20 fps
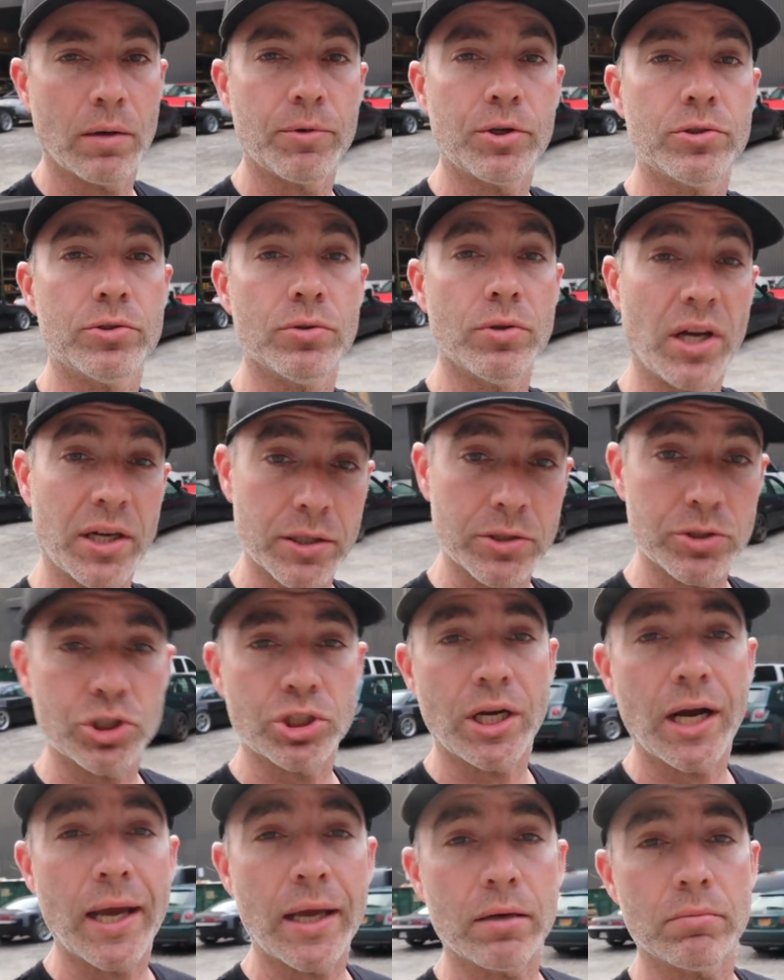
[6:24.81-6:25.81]
I'm gonna do like a
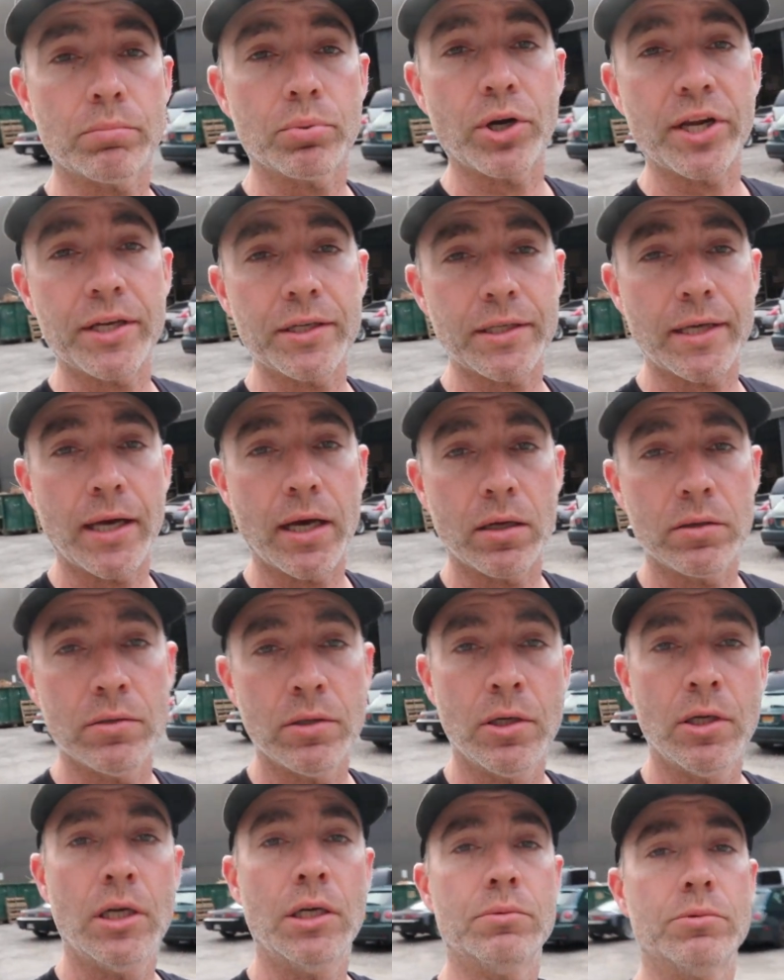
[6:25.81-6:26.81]
giant breakdown,
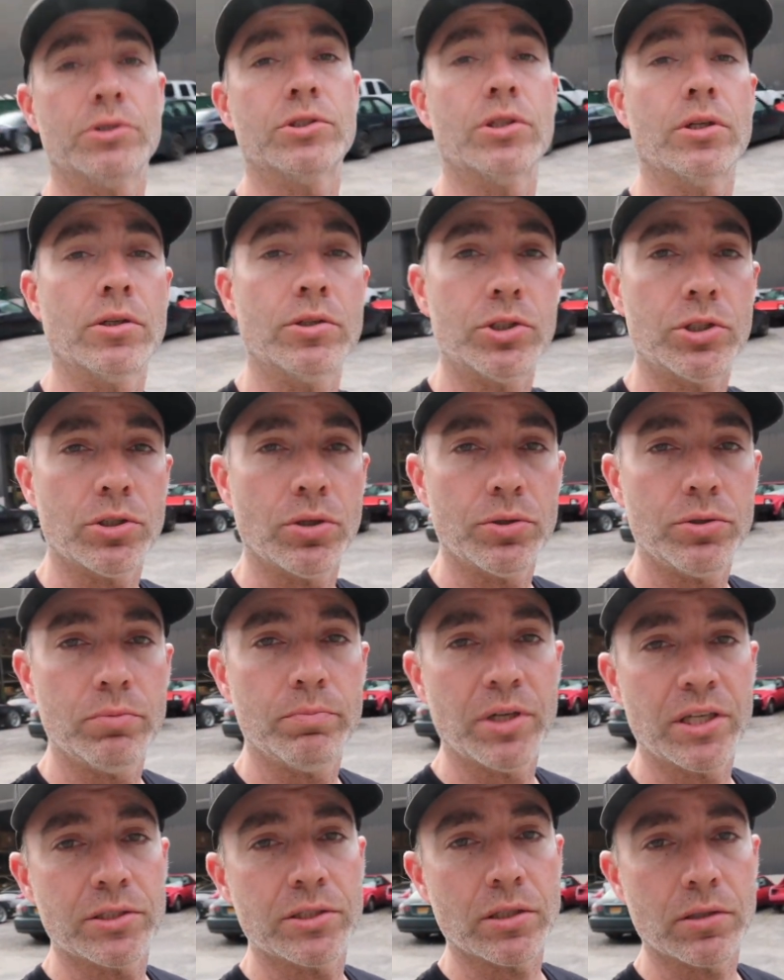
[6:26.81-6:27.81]
which is gonna show you
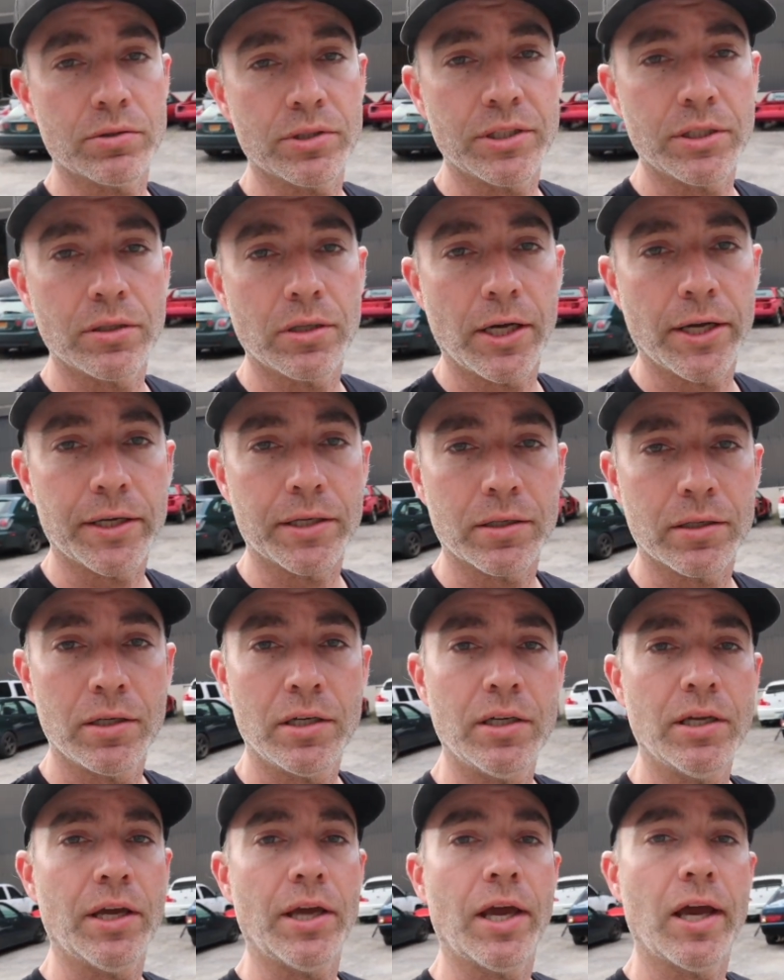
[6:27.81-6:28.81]
basically like
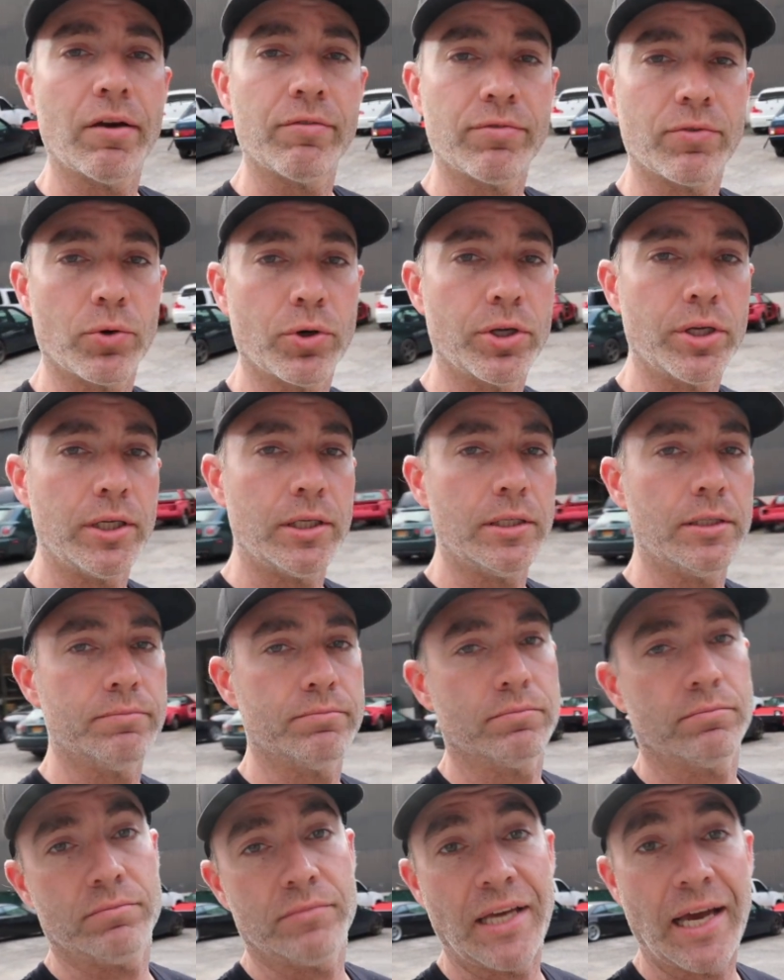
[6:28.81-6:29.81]
every
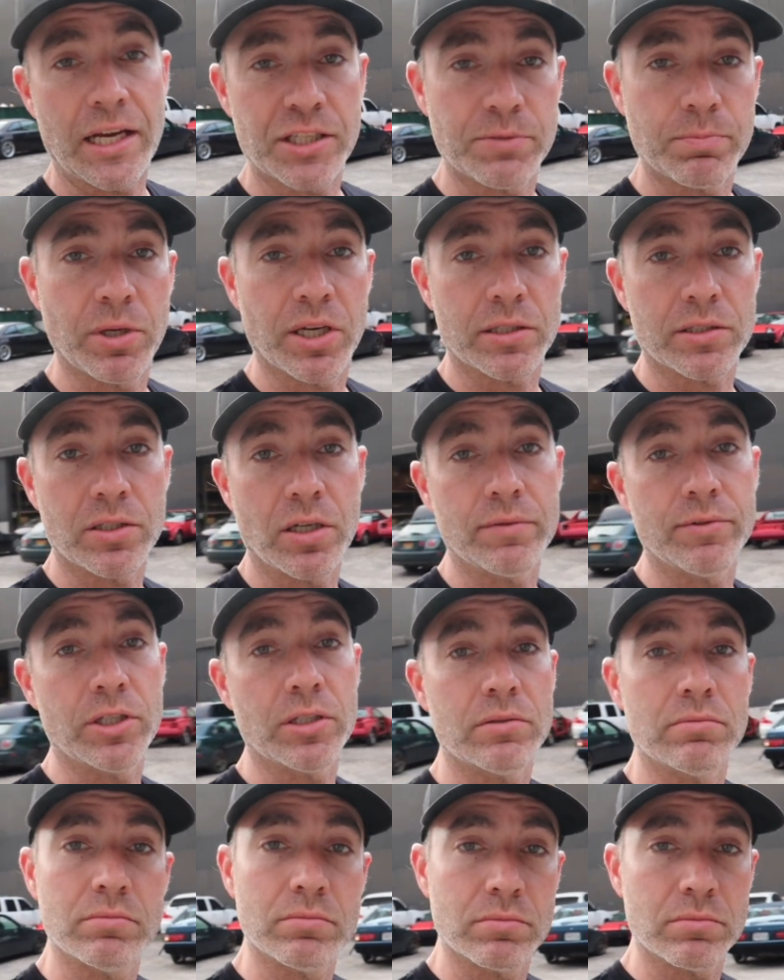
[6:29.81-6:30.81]
aspect of
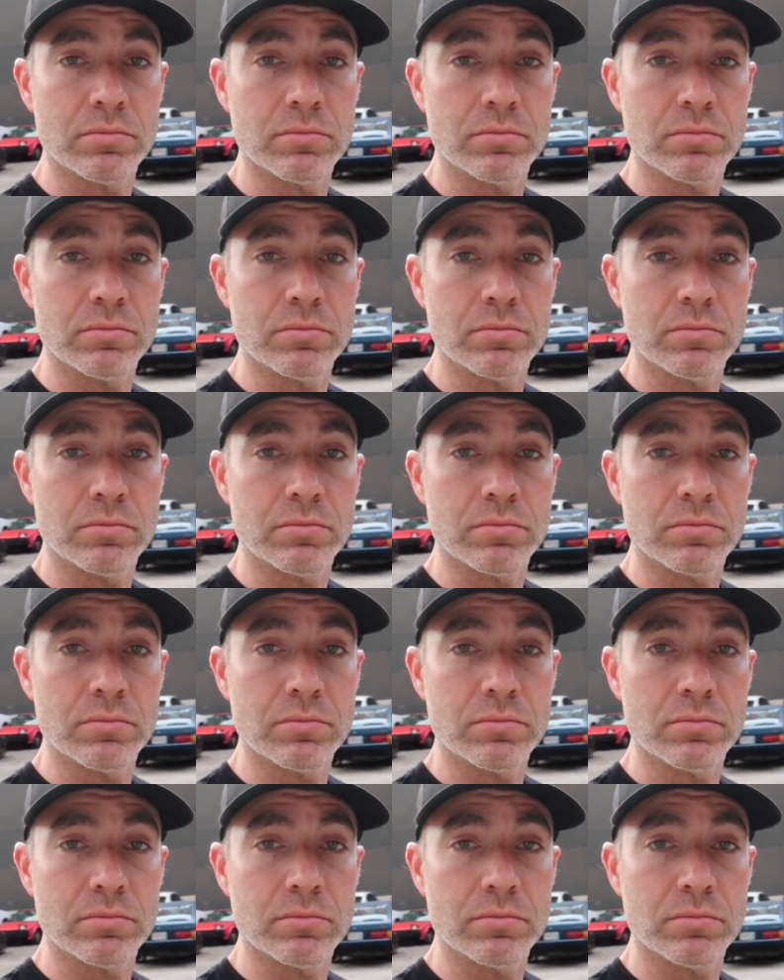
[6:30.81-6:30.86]
it.